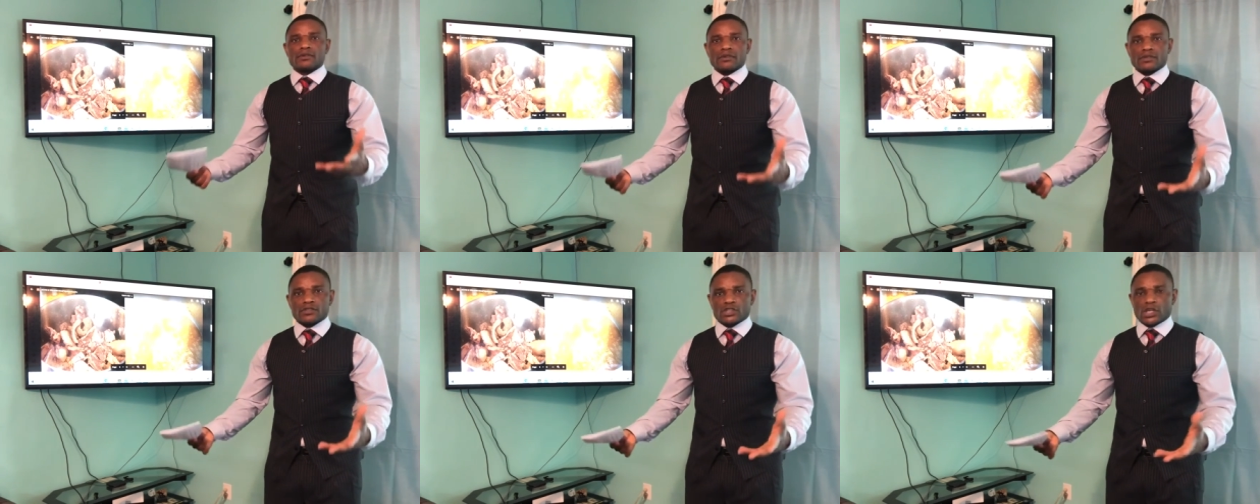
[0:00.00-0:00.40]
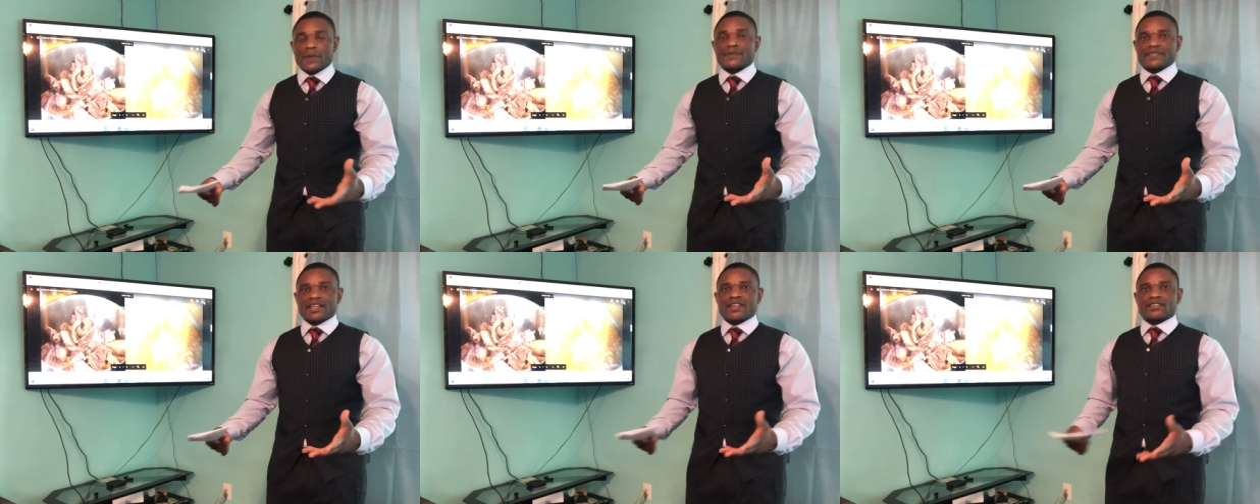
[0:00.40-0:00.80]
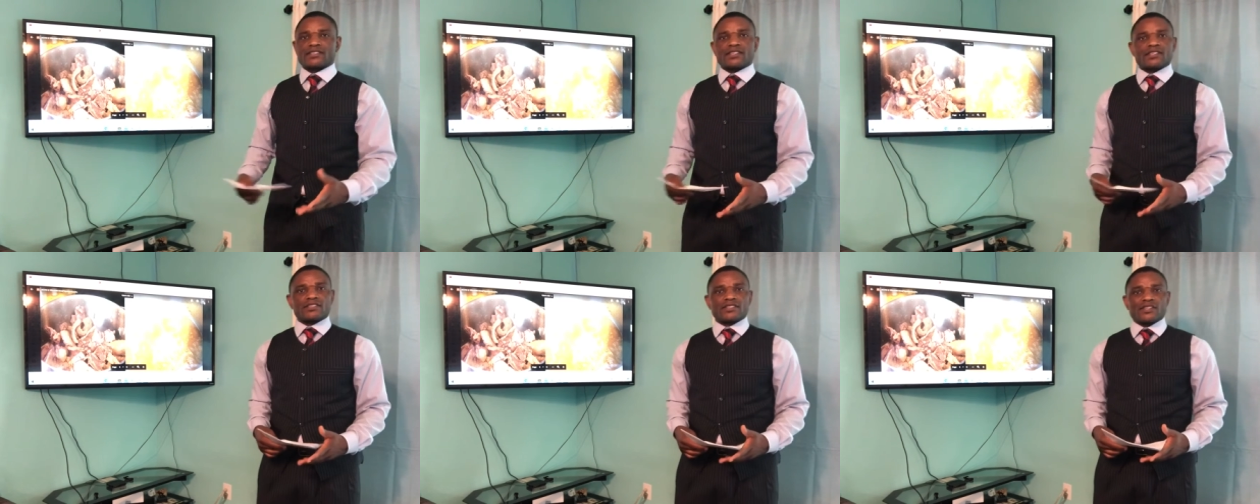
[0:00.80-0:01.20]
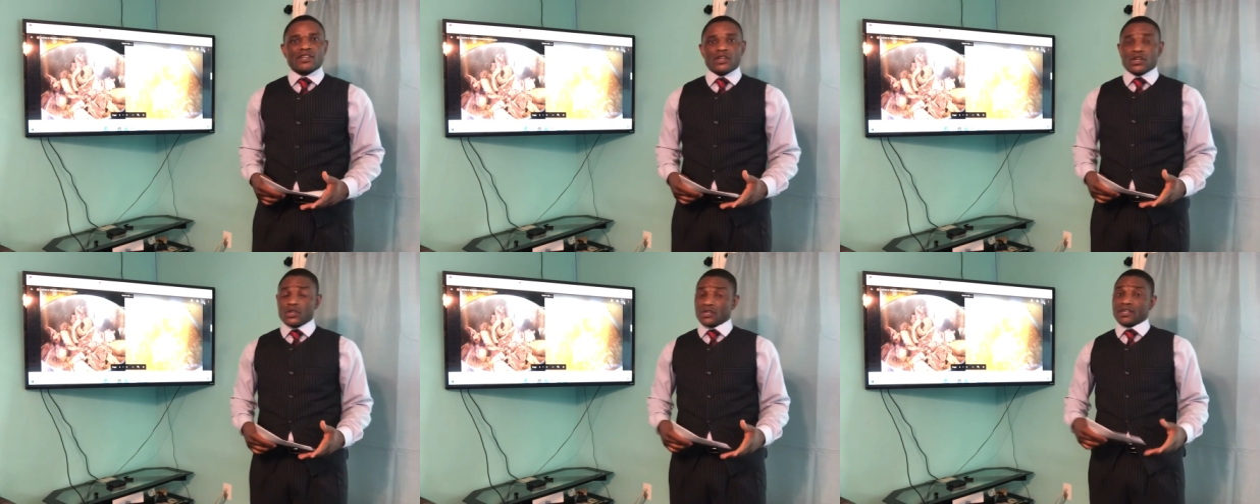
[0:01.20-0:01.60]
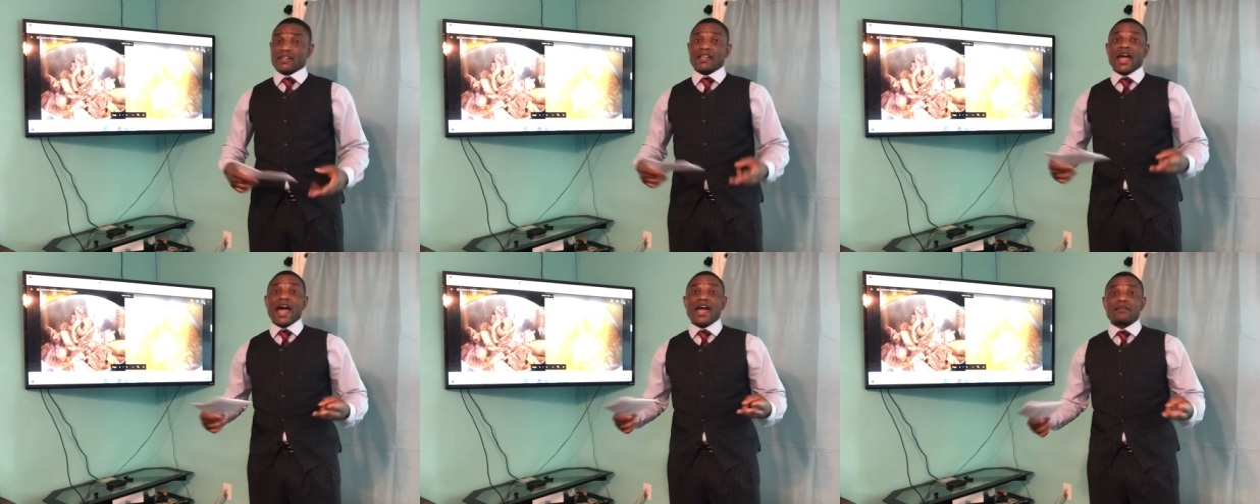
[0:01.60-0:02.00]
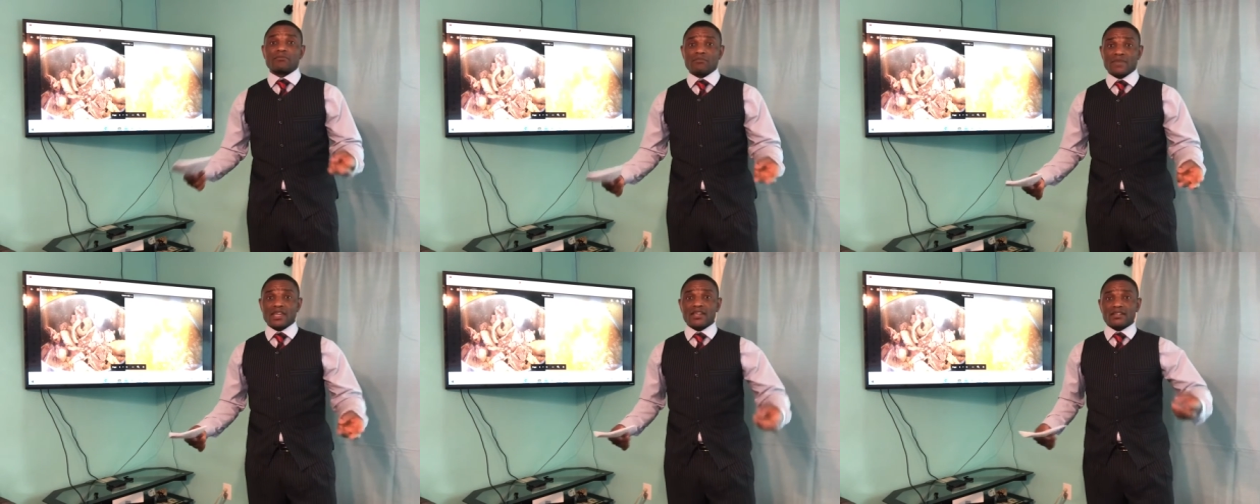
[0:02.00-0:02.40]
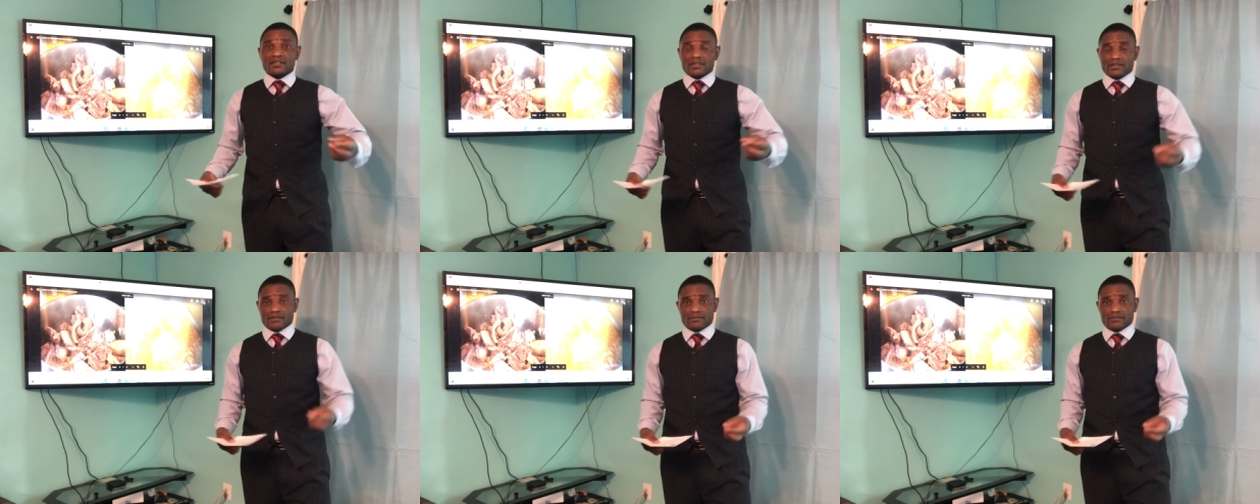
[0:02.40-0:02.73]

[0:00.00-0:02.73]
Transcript: substances, you can add meat,